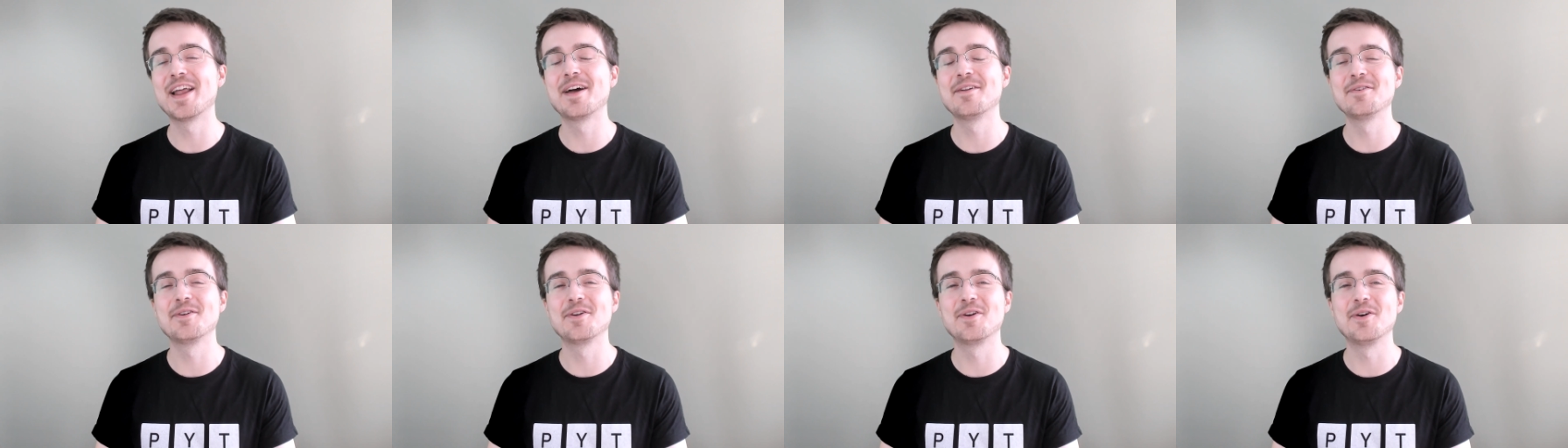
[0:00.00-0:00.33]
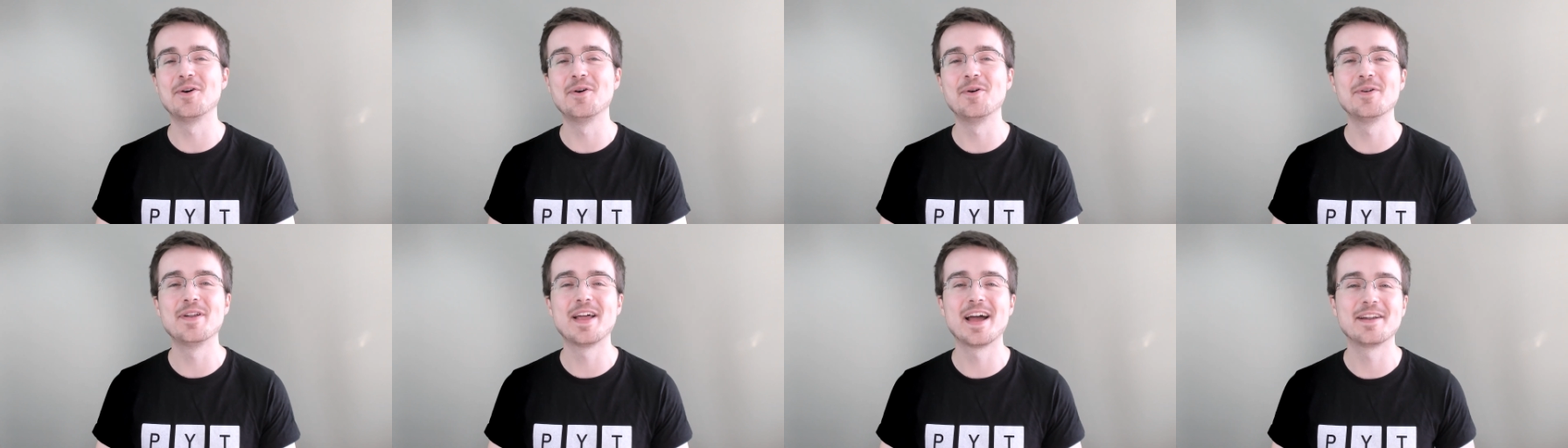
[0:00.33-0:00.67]
how to
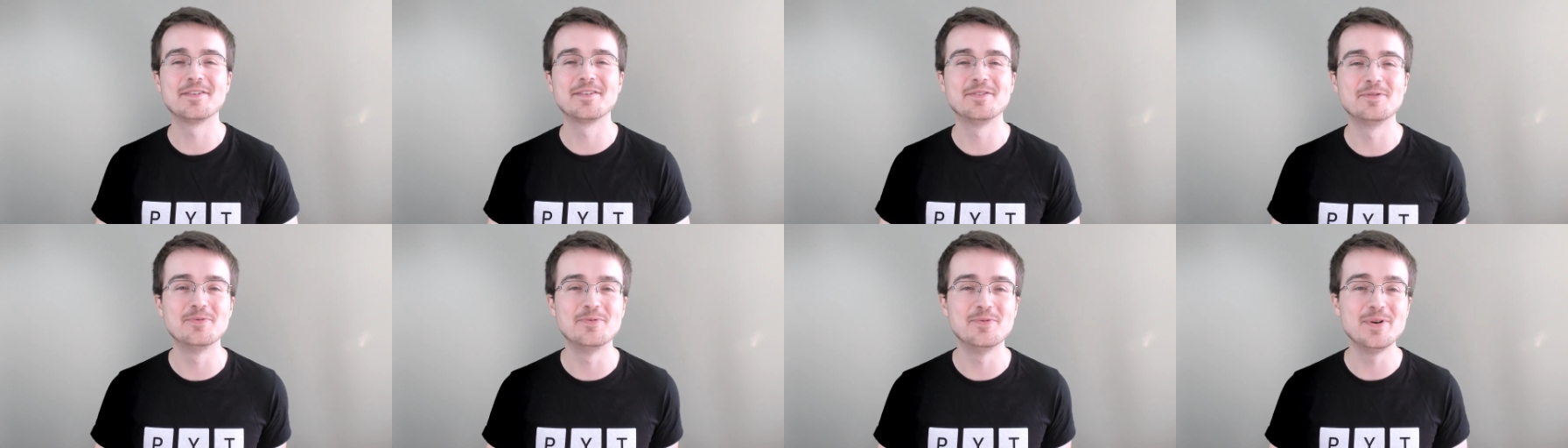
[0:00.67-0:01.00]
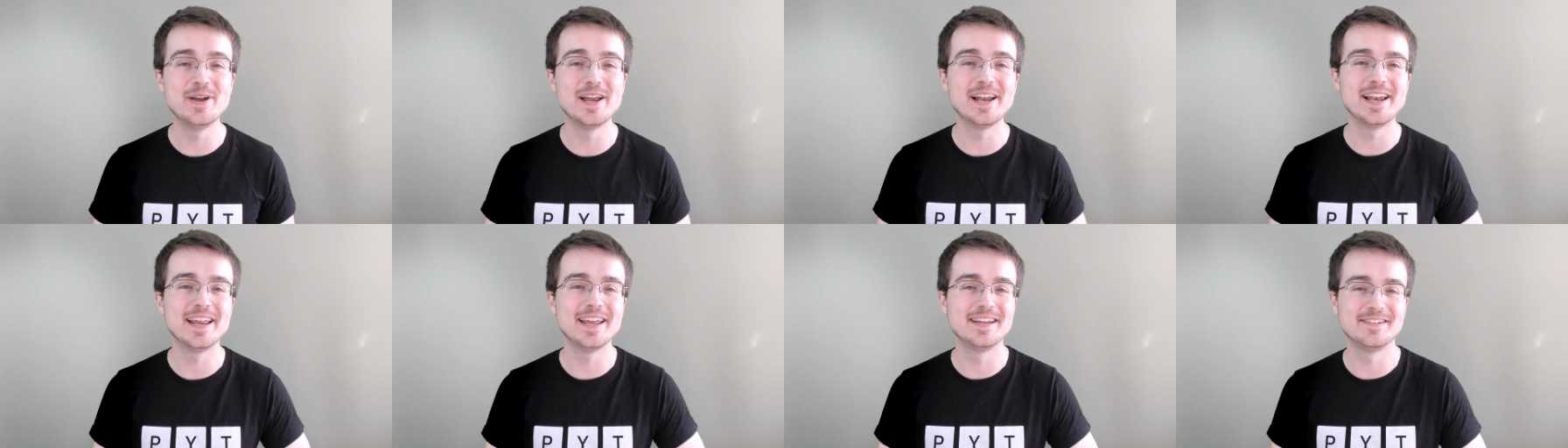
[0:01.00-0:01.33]
code and you
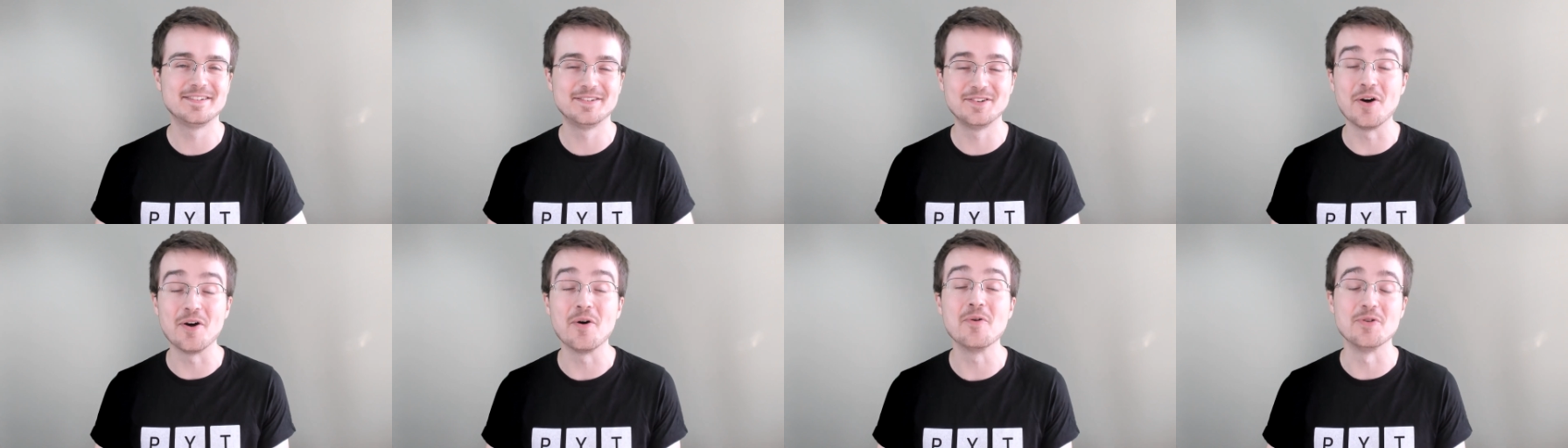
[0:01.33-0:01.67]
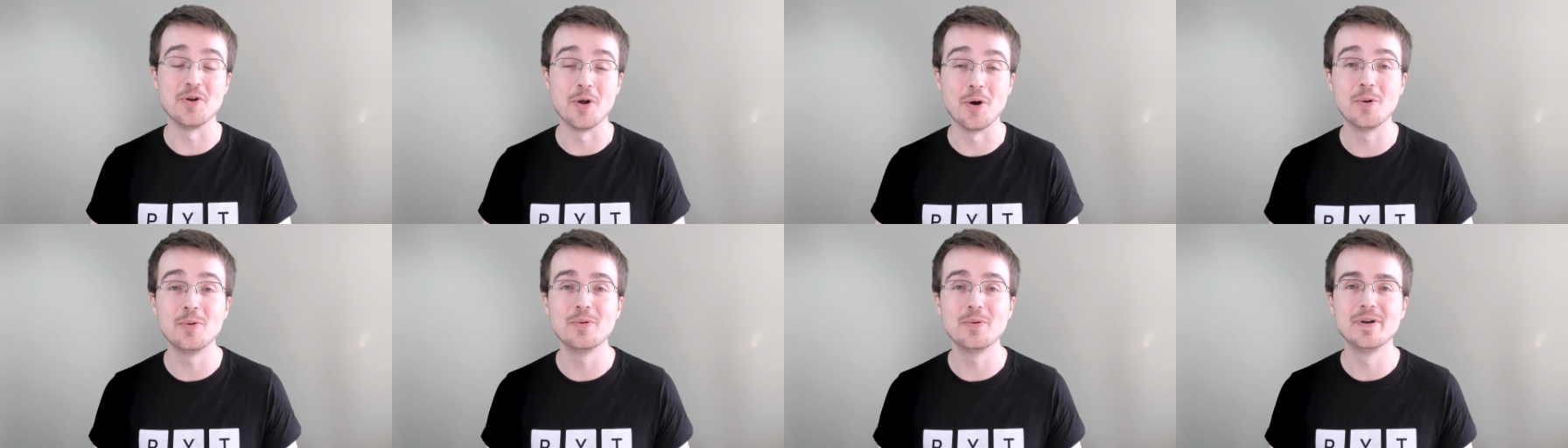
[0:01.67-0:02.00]
really don't
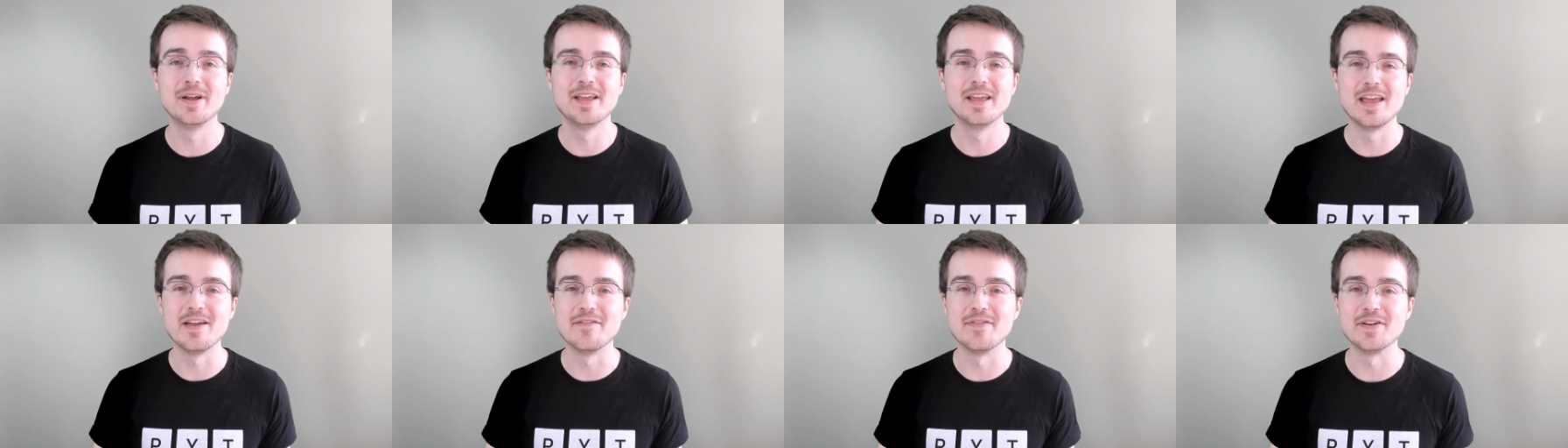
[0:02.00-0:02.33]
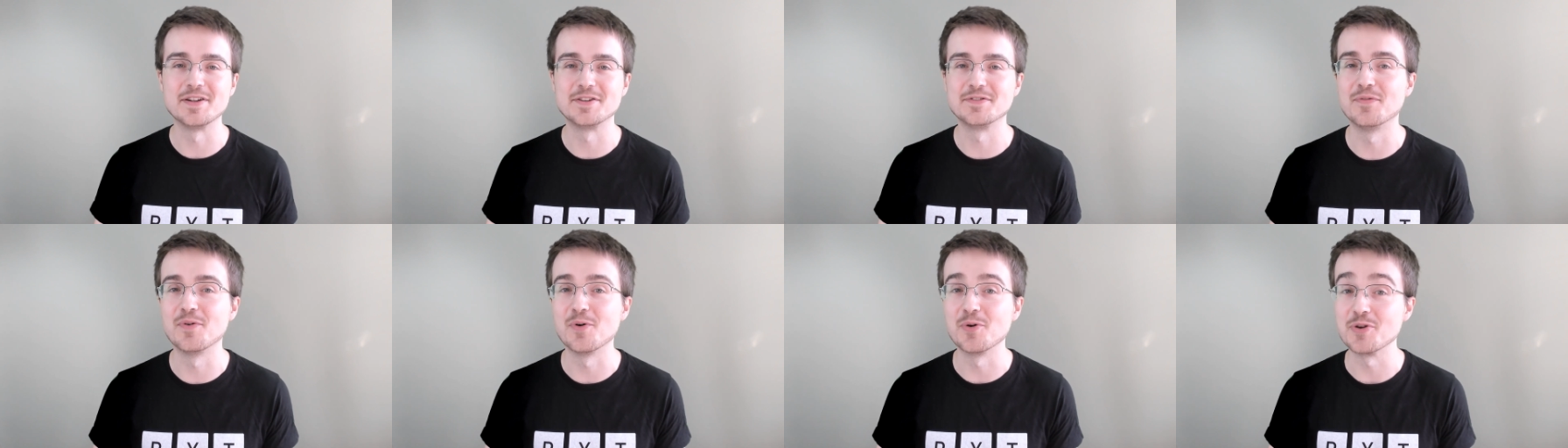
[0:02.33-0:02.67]
know if
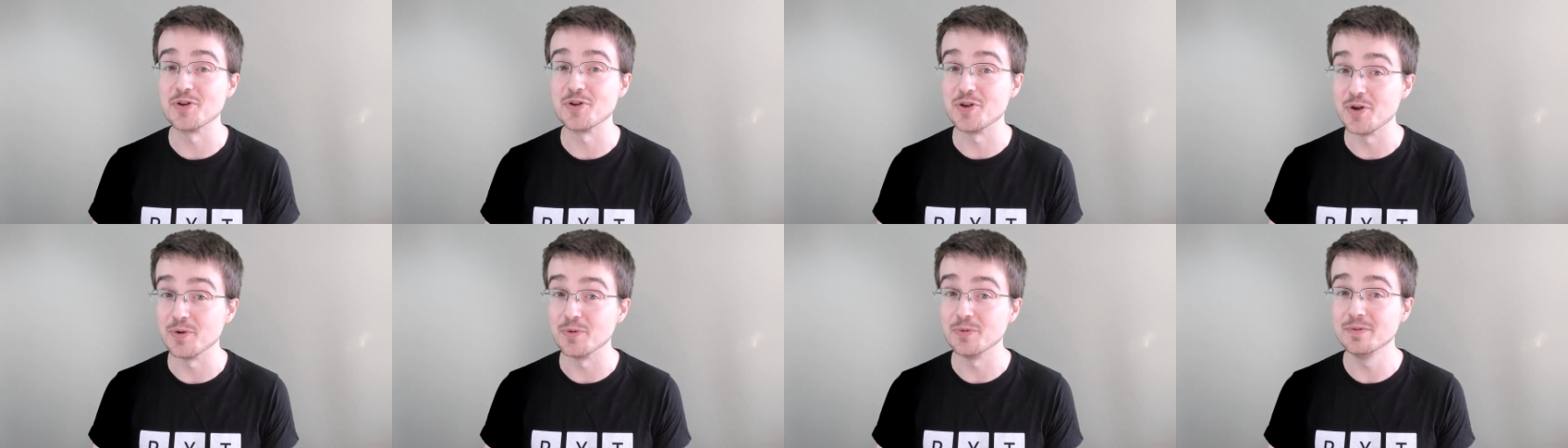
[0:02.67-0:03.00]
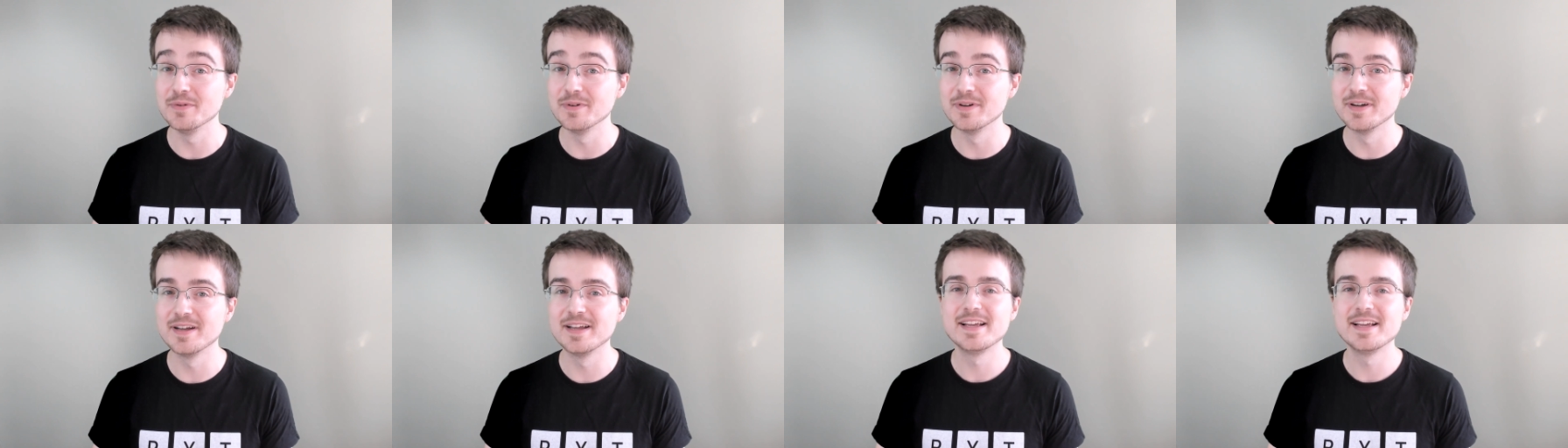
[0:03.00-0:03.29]
it's for you,